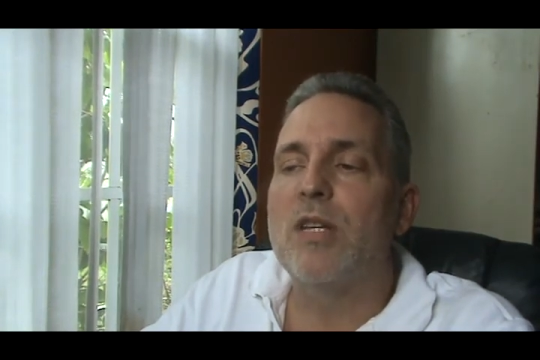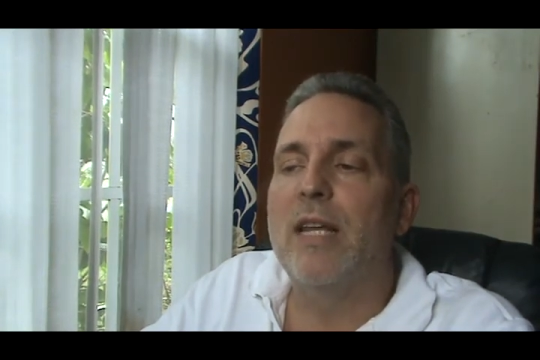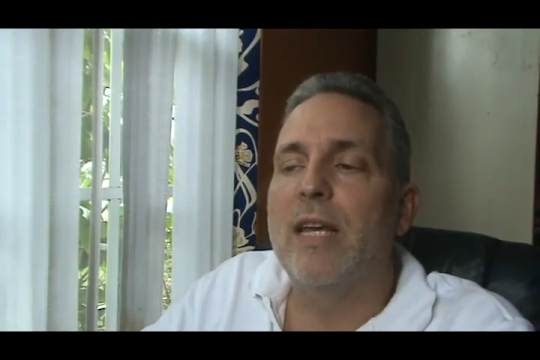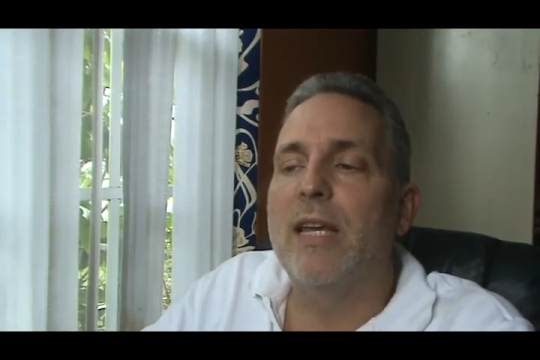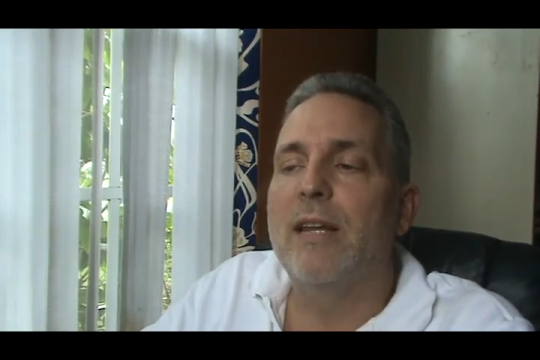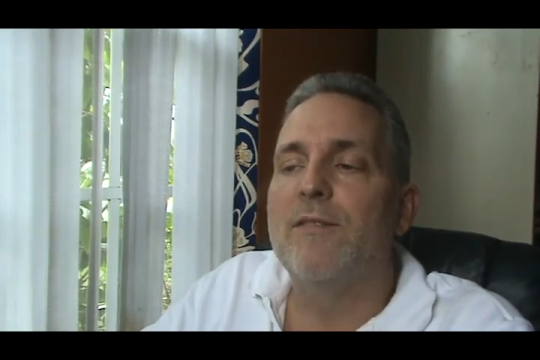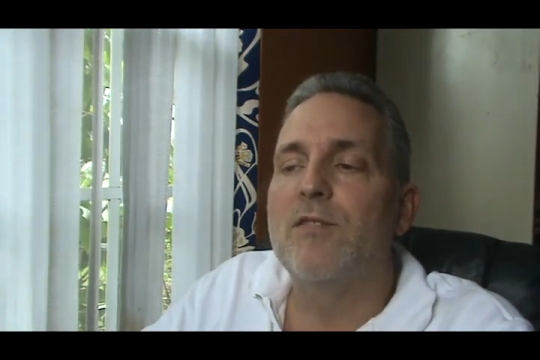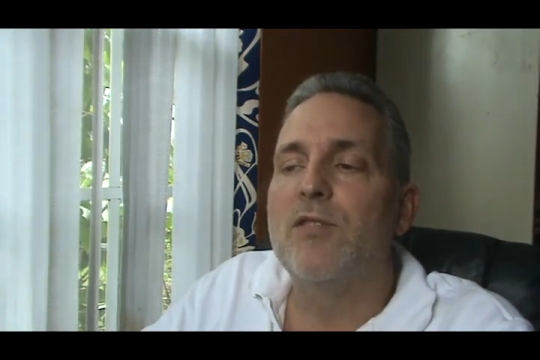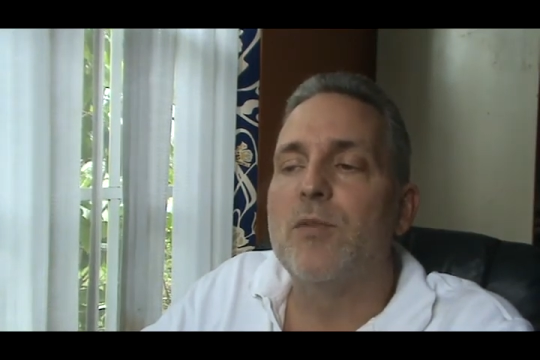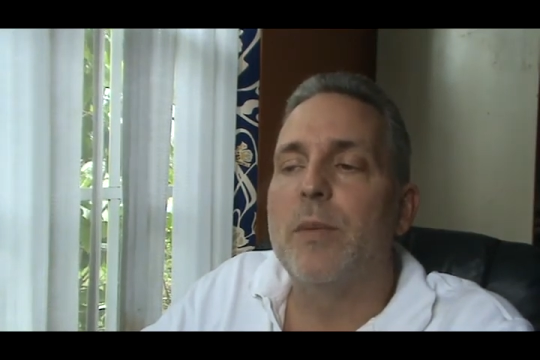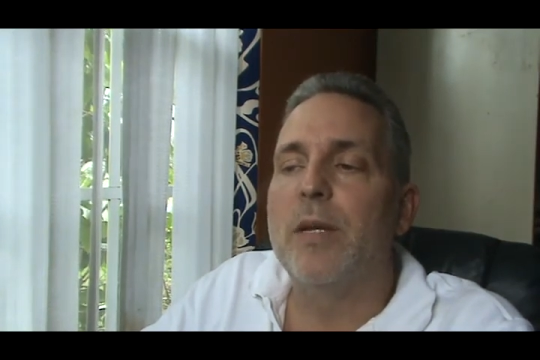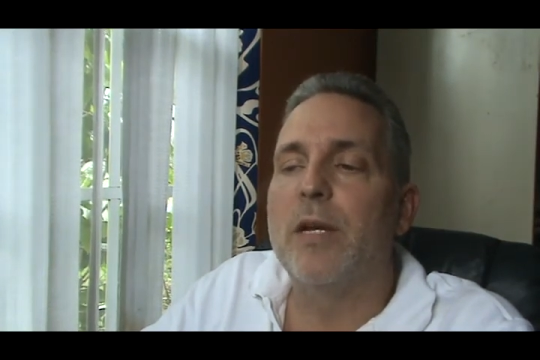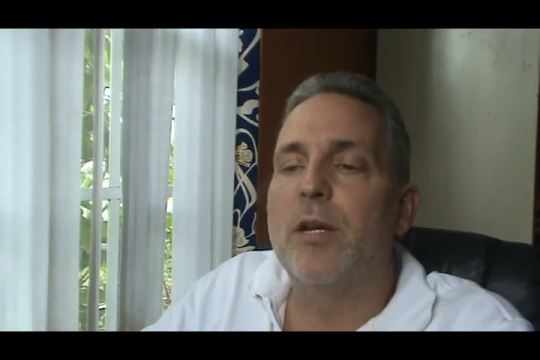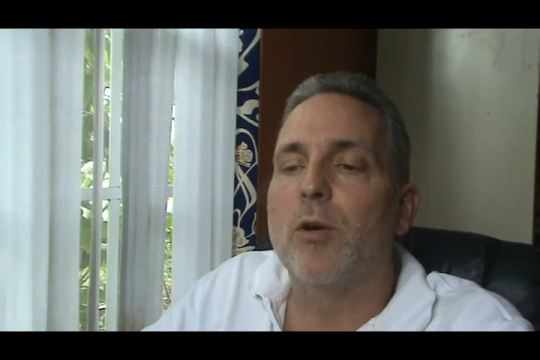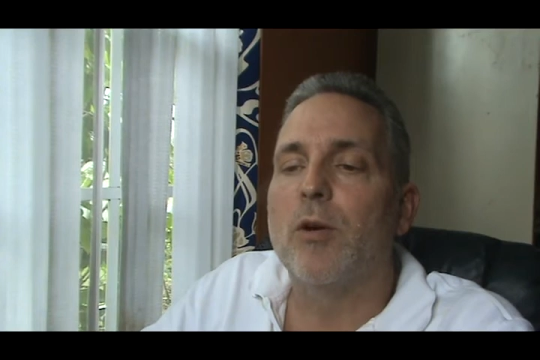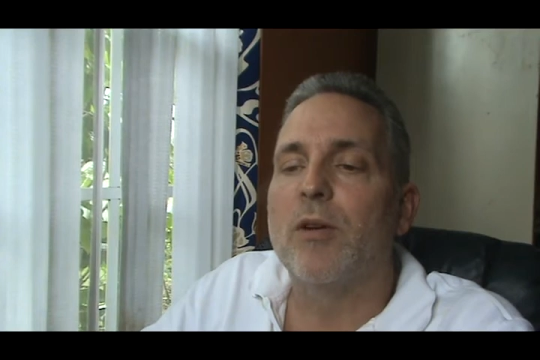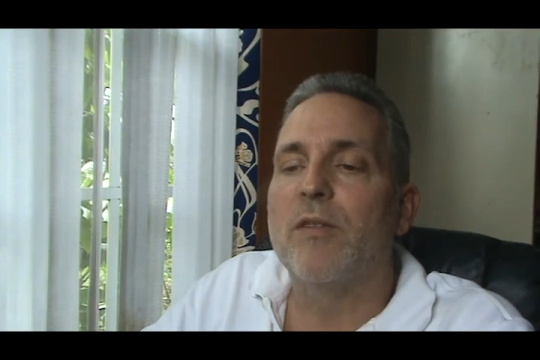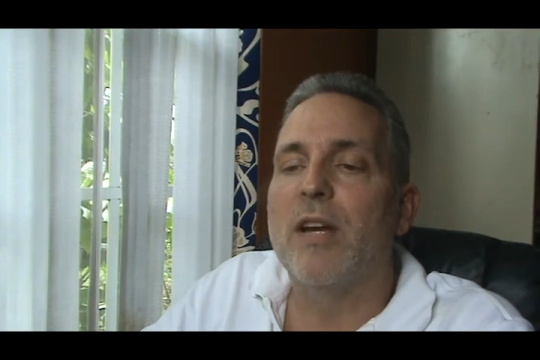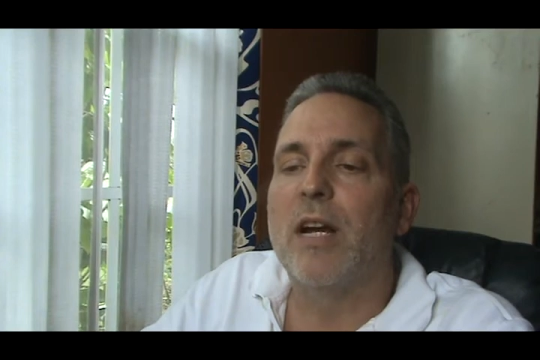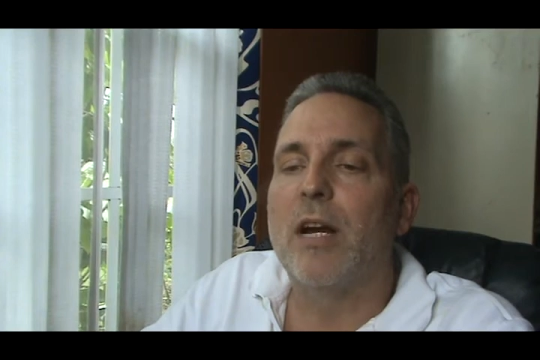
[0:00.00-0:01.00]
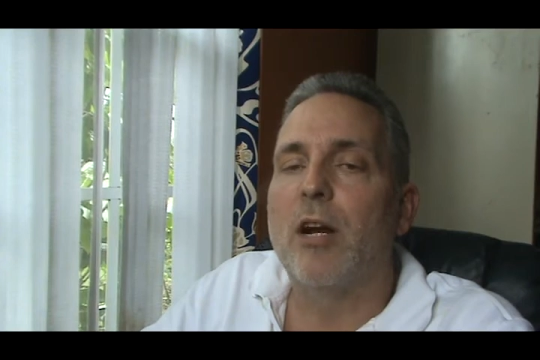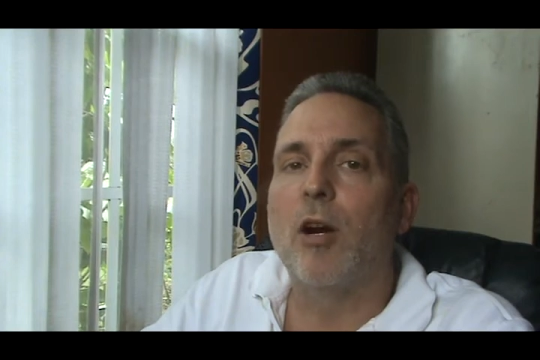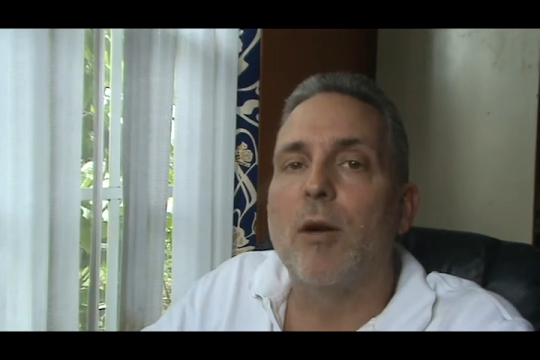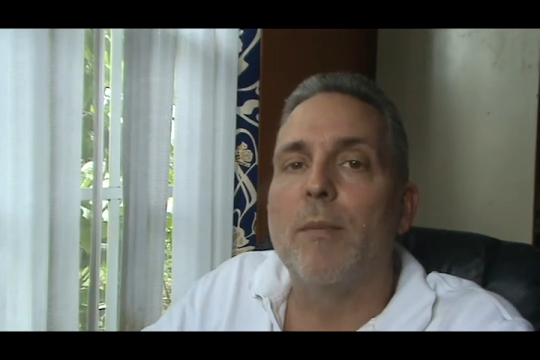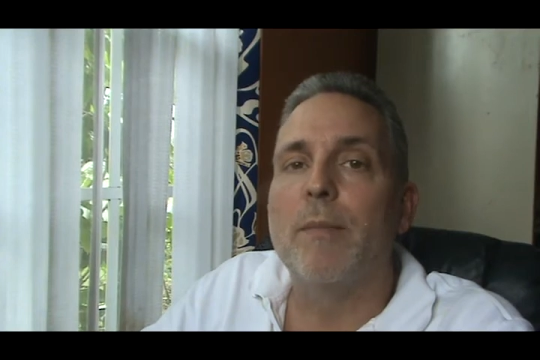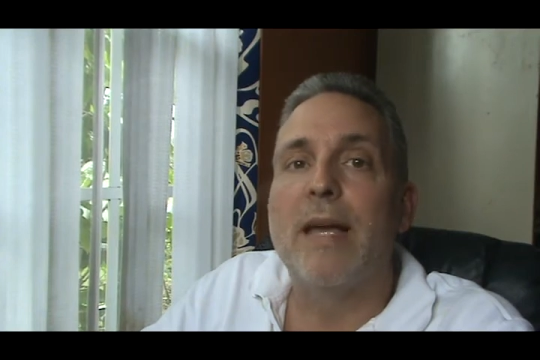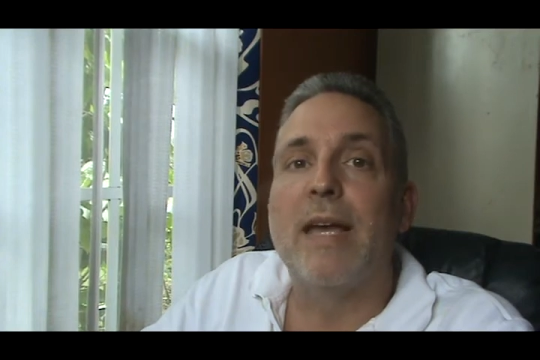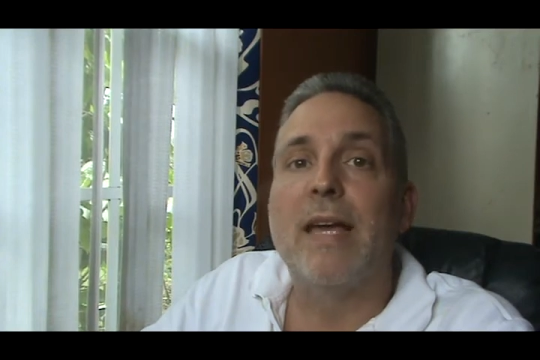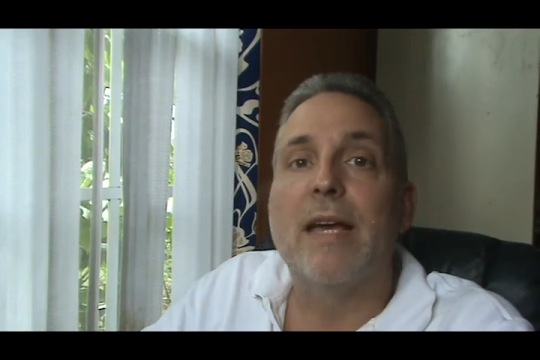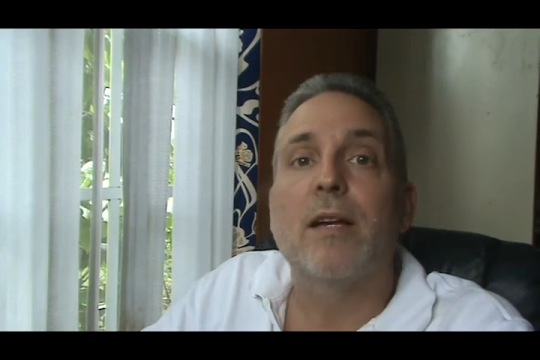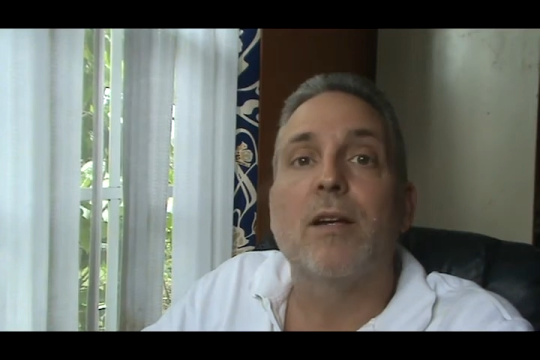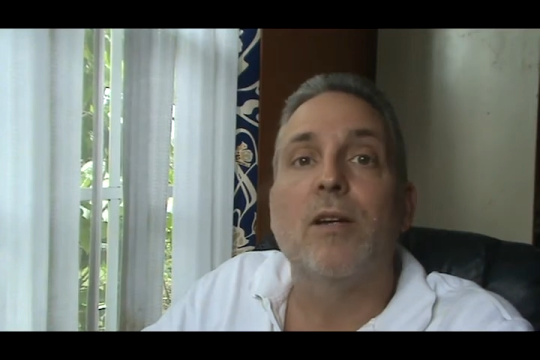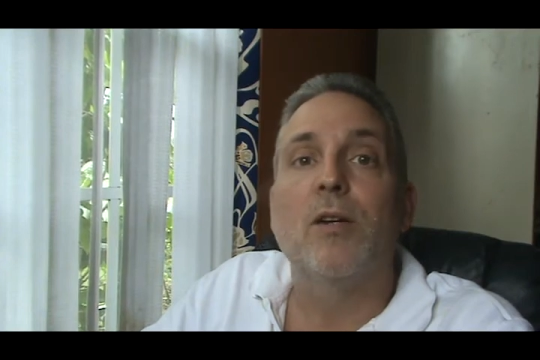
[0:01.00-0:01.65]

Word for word: native speaker of Aramaic